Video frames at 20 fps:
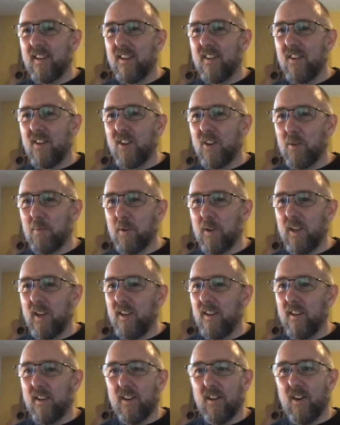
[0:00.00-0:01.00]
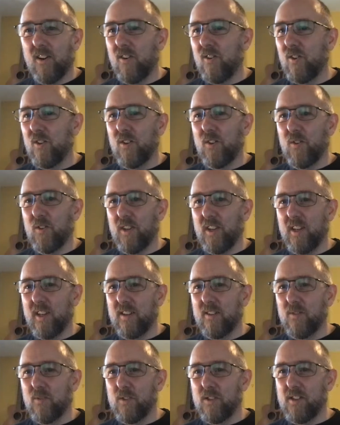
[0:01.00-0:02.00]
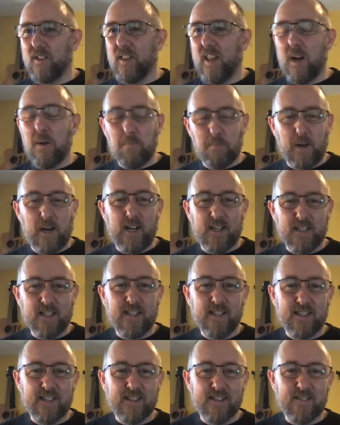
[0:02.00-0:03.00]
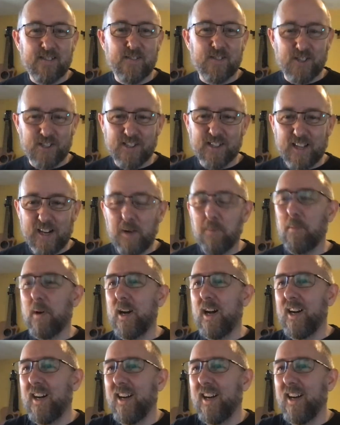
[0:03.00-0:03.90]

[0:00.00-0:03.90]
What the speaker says: Nobody. No, oh dear. Was it that bad? Was it that bad?